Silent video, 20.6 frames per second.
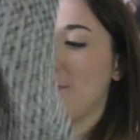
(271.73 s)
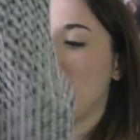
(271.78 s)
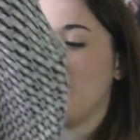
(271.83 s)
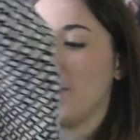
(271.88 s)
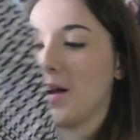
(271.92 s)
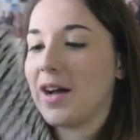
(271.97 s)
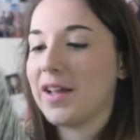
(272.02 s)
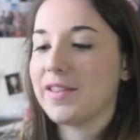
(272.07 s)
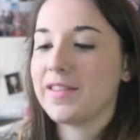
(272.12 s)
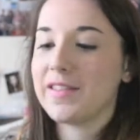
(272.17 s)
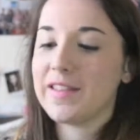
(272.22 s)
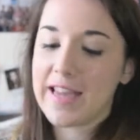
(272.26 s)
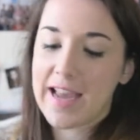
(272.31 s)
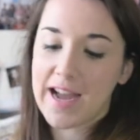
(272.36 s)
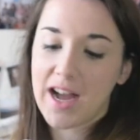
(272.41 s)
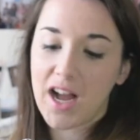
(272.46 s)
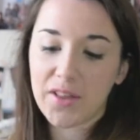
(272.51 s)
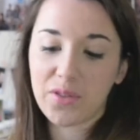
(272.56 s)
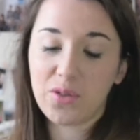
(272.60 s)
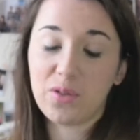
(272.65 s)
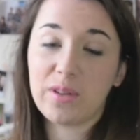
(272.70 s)
but
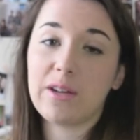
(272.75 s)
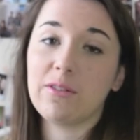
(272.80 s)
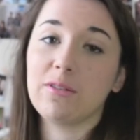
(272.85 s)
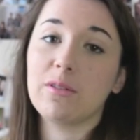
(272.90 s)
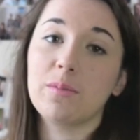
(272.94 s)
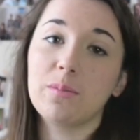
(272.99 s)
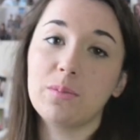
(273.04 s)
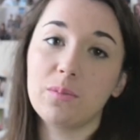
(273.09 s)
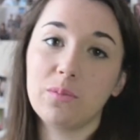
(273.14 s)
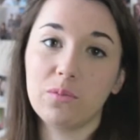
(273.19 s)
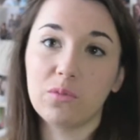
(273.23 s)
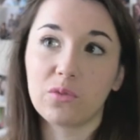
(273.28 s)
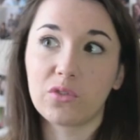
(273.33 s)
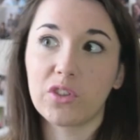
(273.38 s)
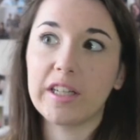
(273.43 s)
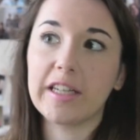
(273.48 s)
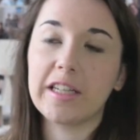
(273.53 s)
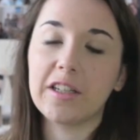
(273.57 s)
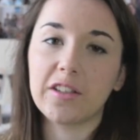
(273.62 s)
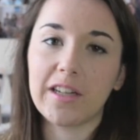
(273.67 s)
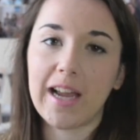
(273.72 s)
yeah, I thought they were
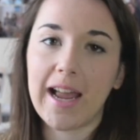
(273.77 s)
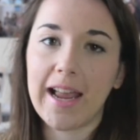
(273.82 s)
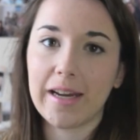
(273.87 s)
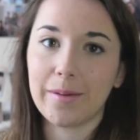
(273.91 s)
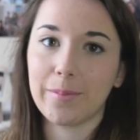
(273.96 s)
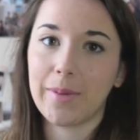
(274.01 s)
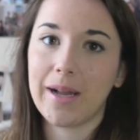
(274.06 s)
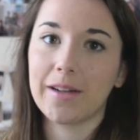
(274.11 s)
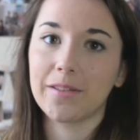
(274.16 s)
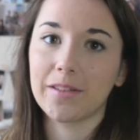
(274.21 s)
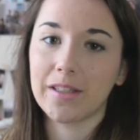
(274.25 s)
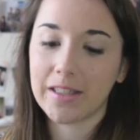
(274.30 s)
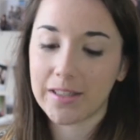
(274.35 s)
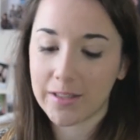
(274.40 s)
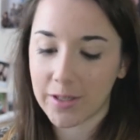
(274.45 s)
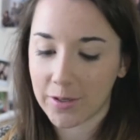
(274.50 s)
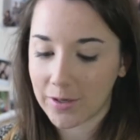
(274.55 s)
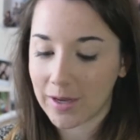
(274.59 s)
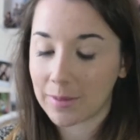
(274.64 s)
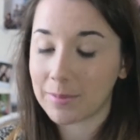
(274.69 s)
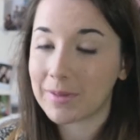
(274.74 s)
really good at £8, so
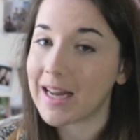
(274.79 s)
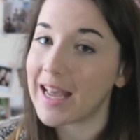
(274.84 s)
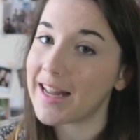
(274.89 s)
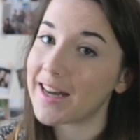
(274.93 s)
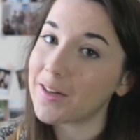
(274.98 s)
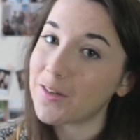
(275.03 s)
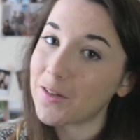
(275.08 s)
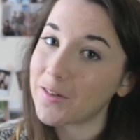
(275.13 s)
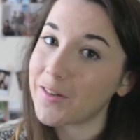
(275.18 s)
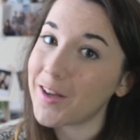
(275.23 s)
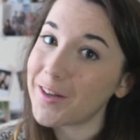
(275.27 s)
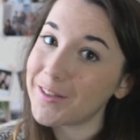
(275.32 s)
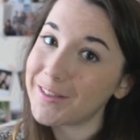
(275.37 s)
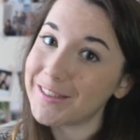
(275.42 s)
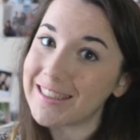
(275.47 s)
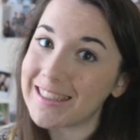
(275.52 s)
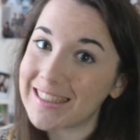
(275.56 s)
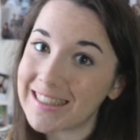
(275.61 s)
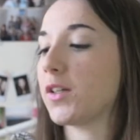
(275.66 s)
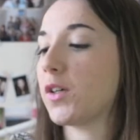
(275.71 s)
I'm glad I got those.